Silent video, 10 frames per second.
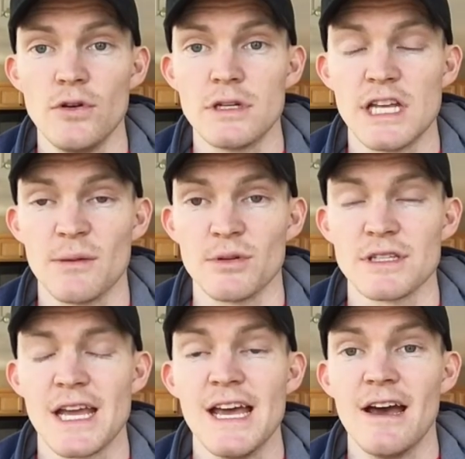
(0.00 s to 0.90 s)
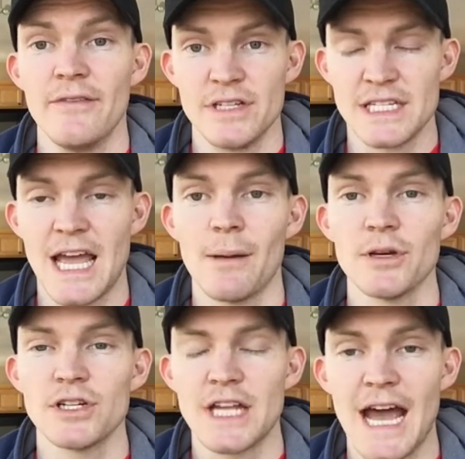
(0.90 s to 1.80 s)
examples of
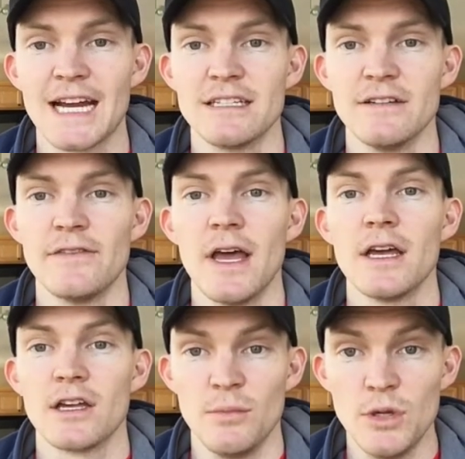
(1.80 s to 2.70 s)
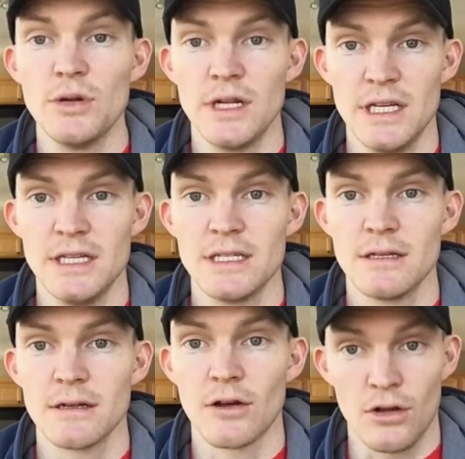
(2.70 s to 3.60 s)
established active communities
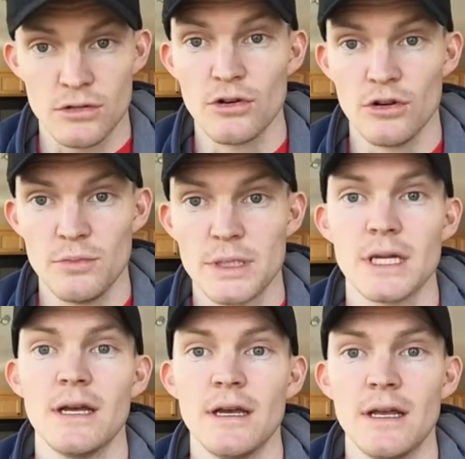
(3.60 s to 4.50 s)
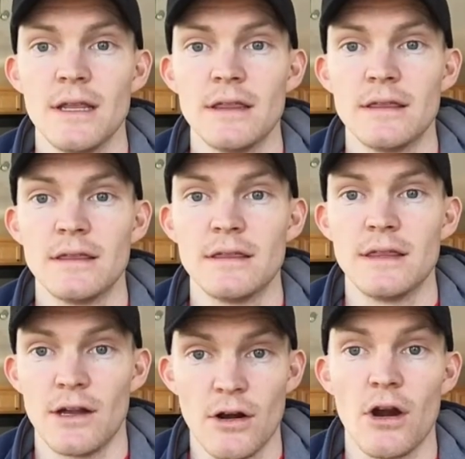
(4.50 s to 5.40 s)
called groups
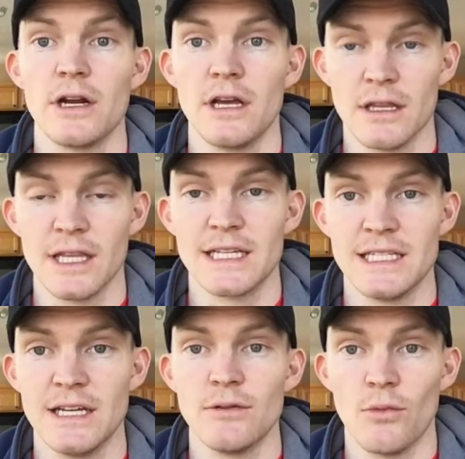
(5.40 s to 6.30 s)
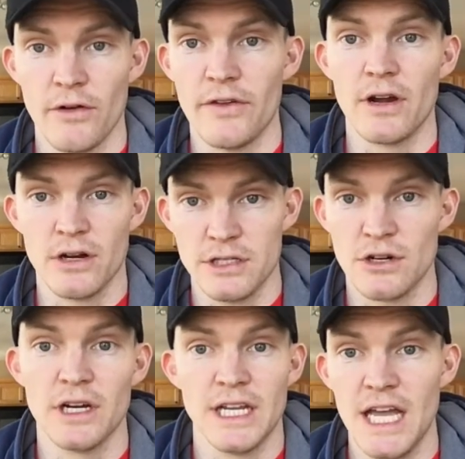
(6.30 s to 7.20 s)
that are already on LinkedIn where veterans
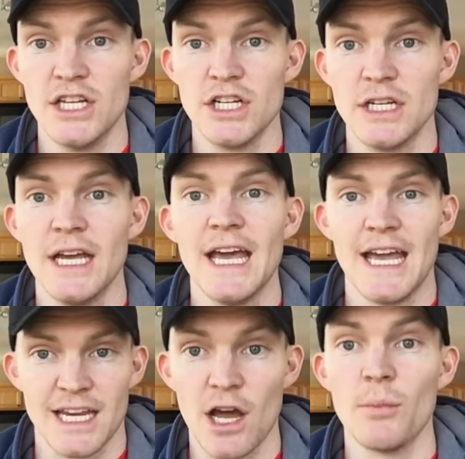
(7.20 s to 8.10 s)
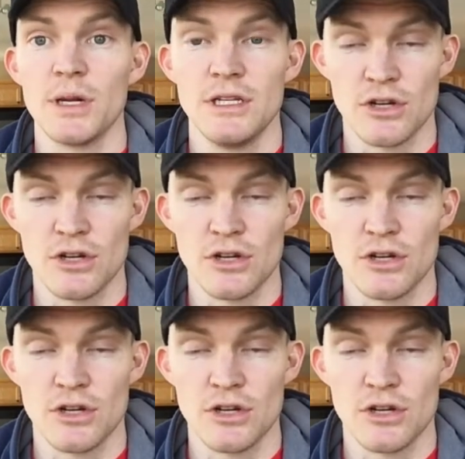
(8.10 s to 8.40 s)
are engaging and companies